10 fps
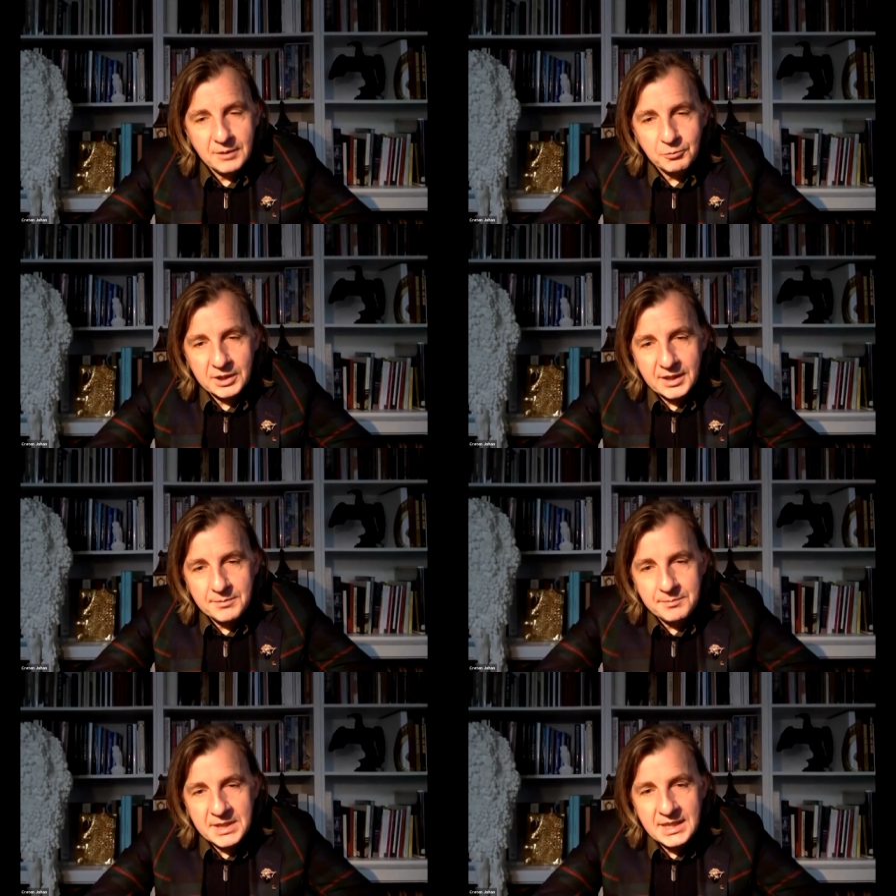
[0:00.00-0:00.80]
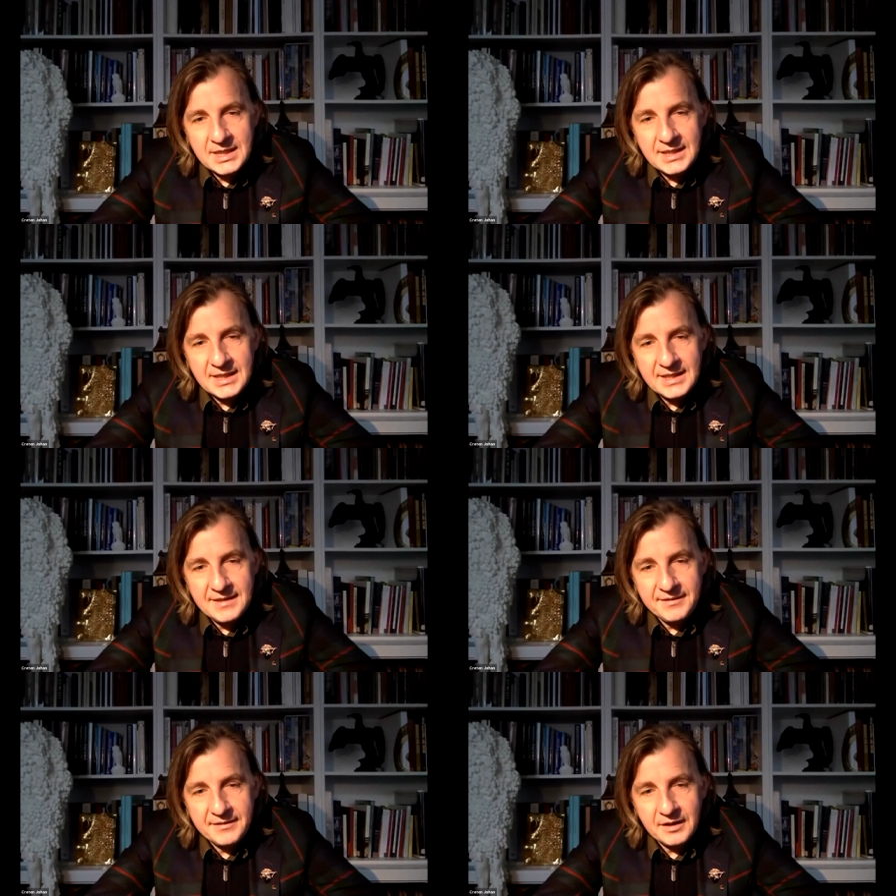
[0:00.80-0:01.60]
What I mean
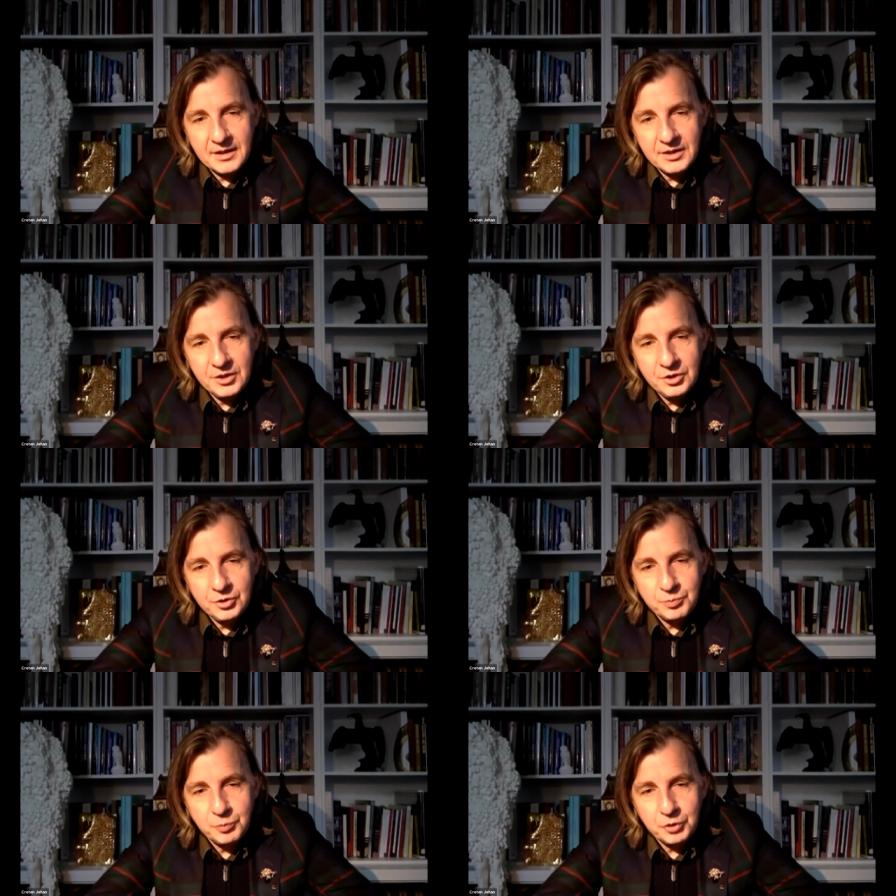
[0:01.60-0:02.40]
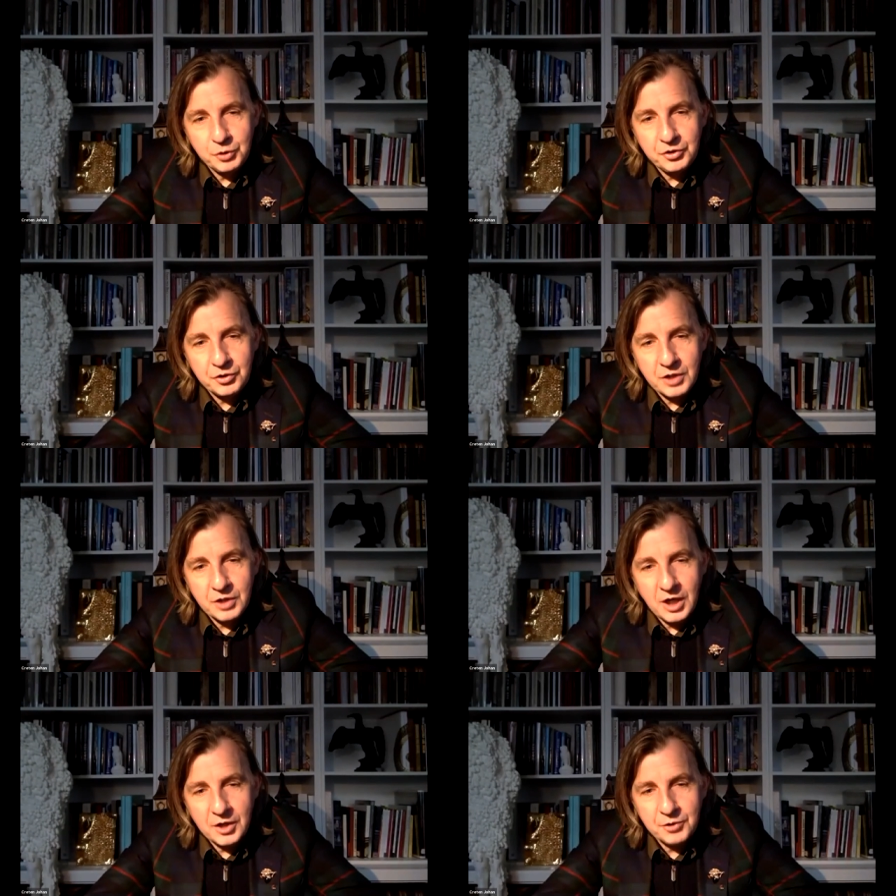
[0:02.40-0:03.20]
is, you put your
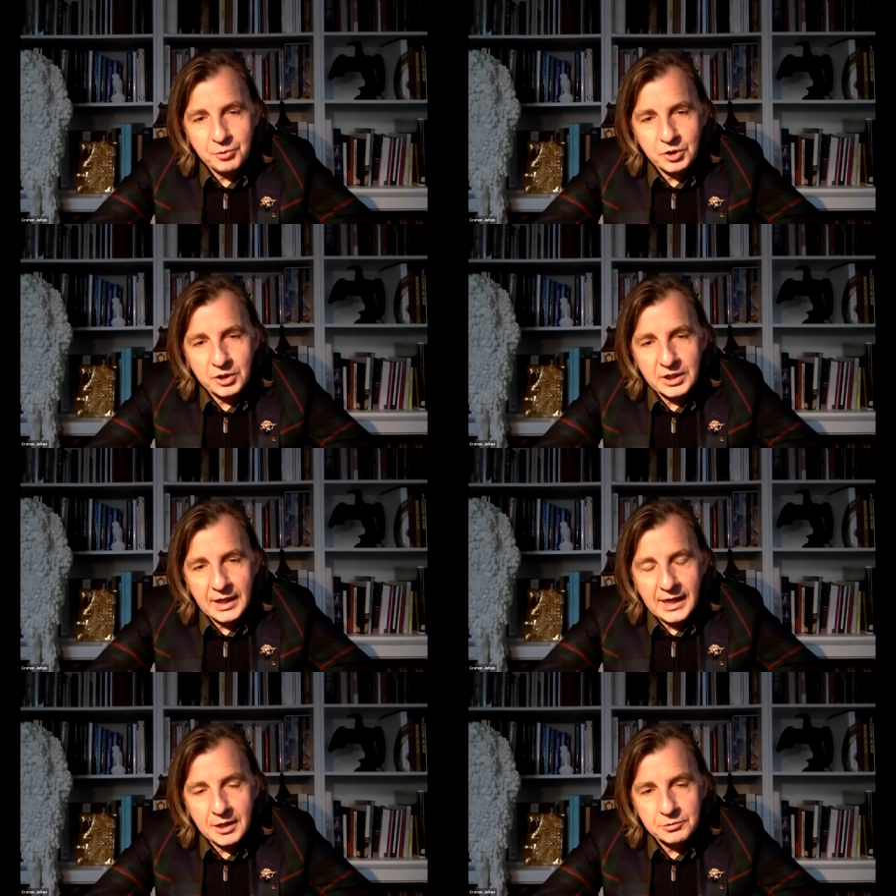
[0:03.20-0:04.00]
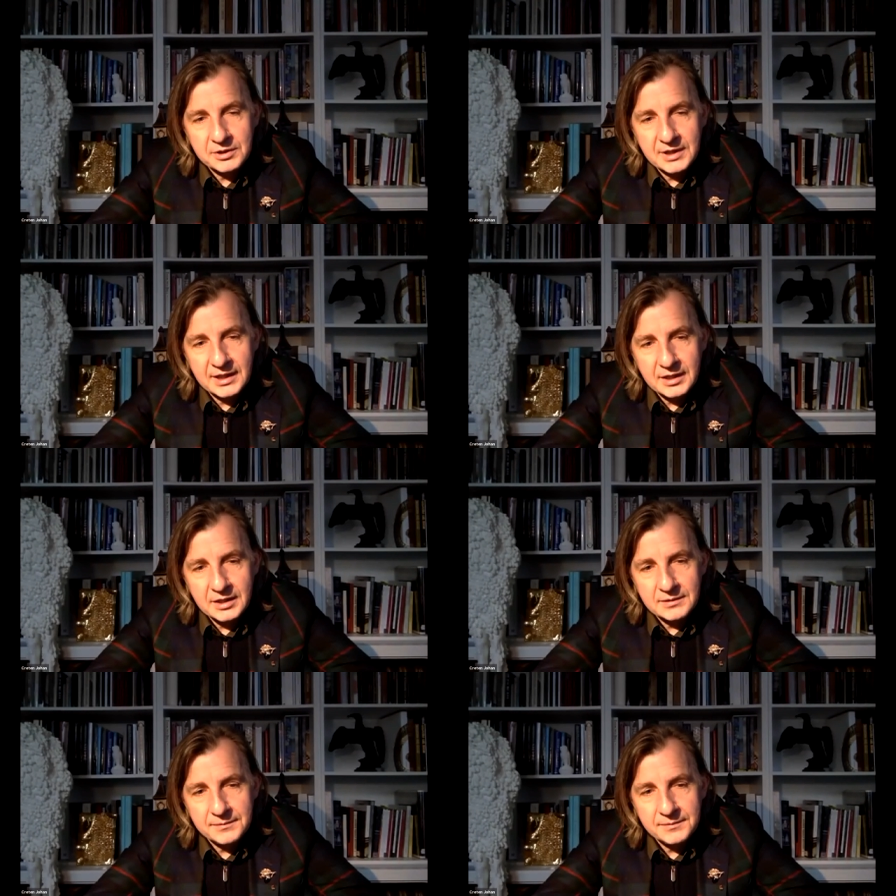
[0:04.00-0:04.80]
artwork out
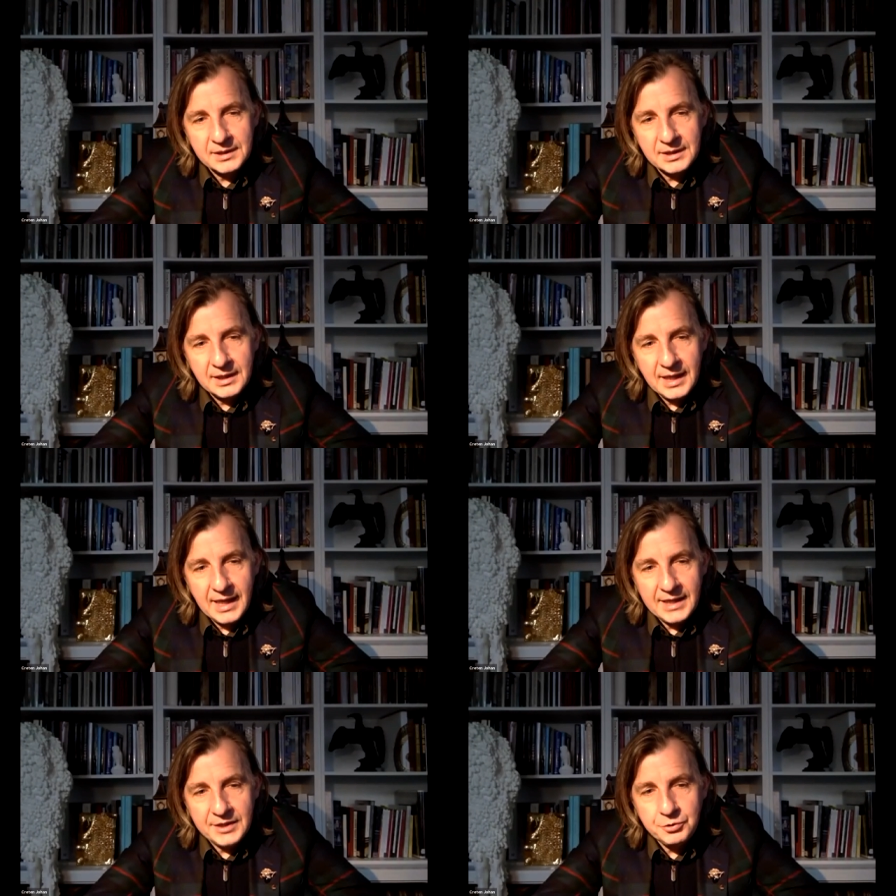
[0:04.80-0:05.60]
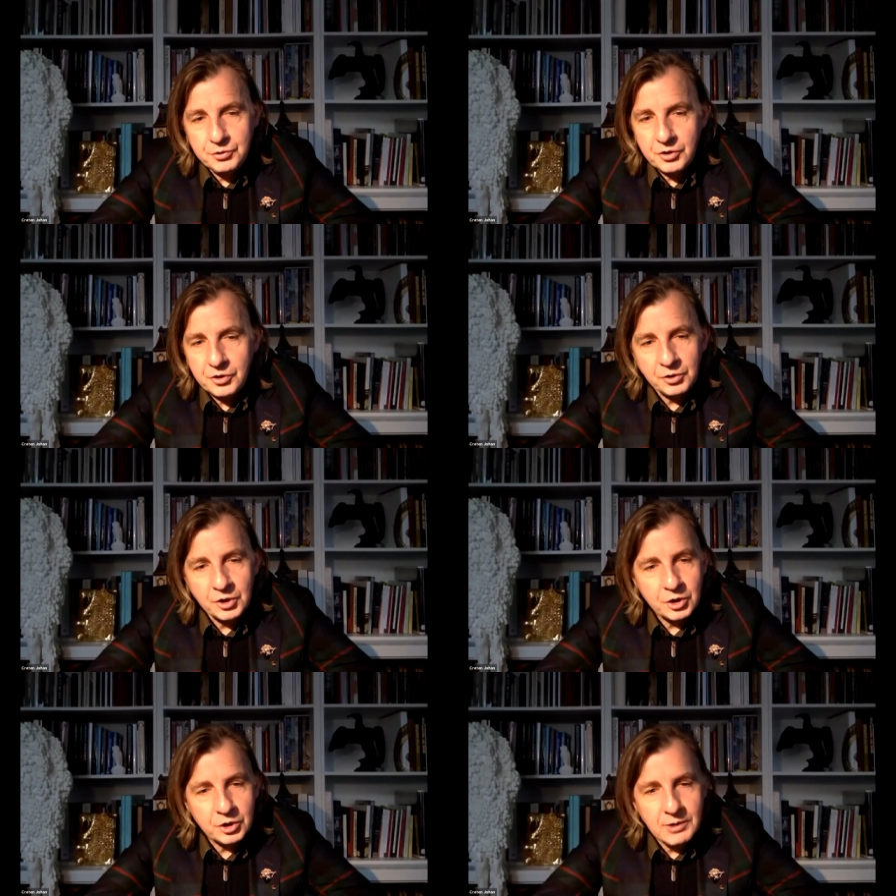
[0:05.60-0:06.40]
there and you don't
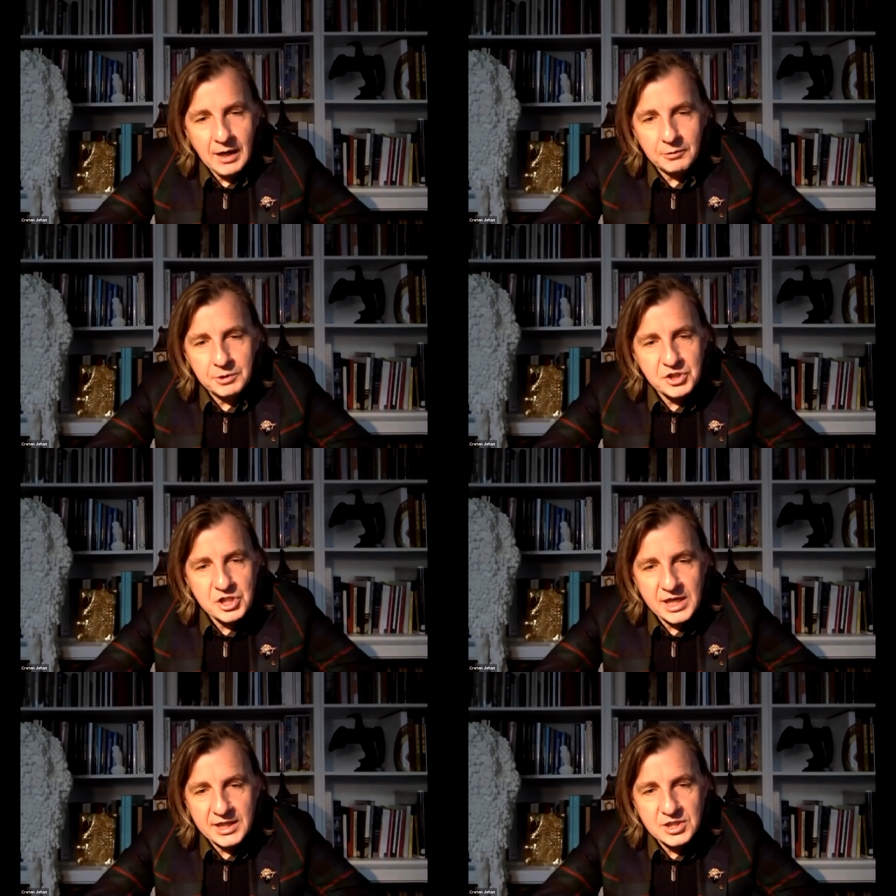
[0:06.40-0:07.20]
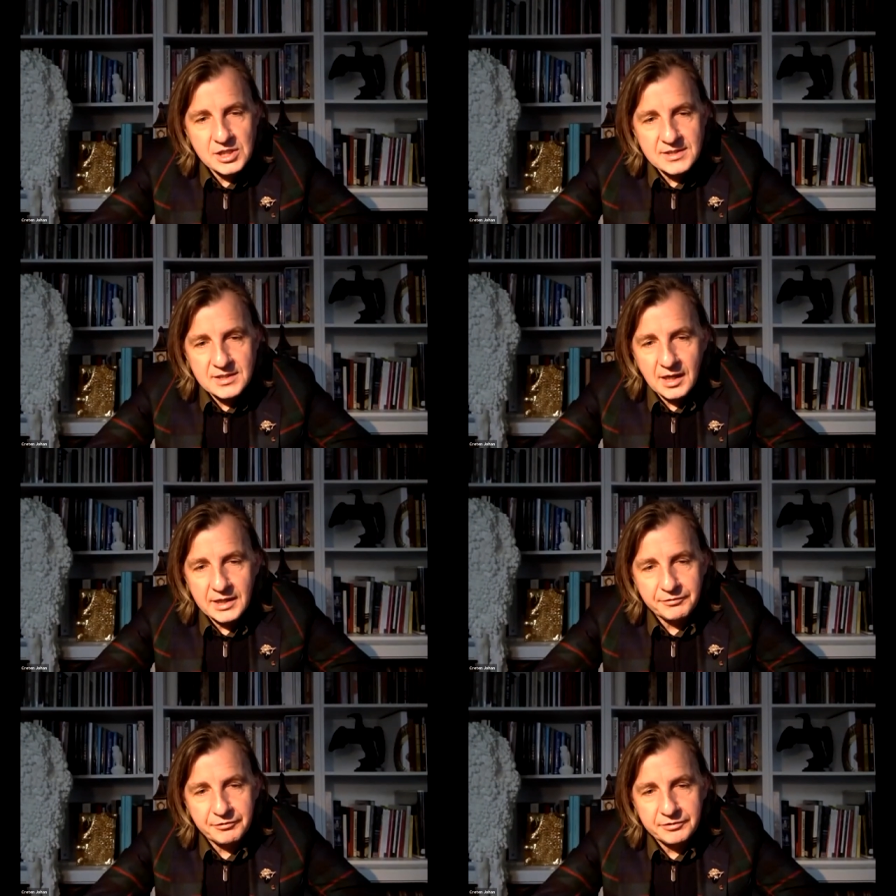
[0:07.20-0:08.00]
know how it changes
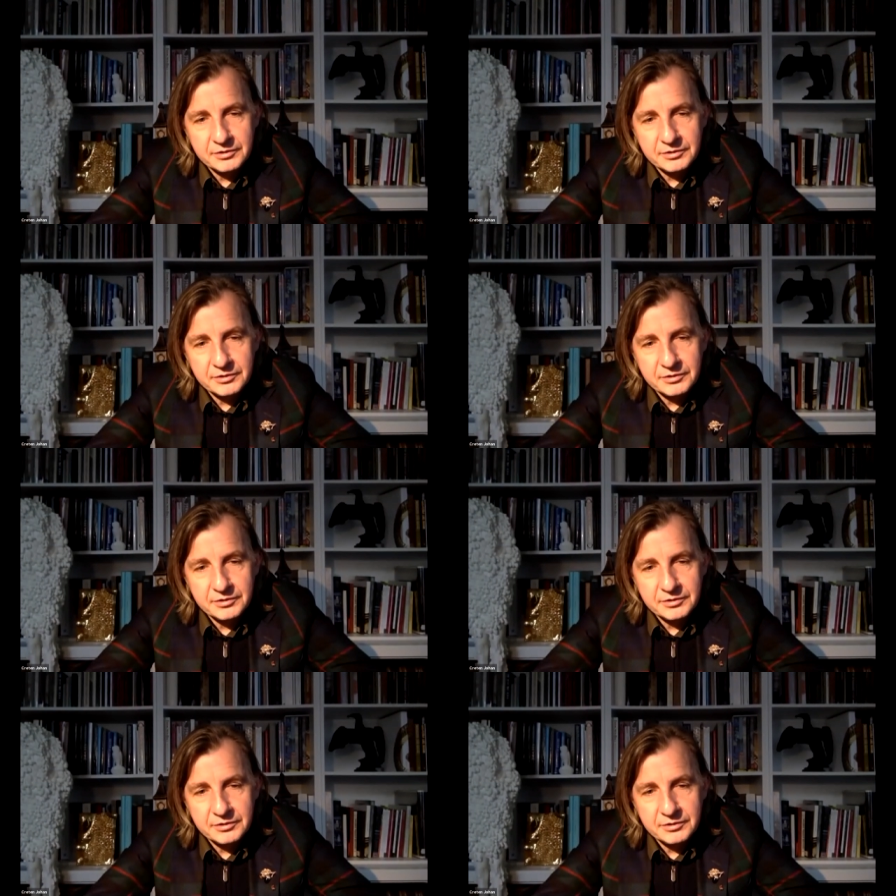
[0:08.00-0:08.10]
life.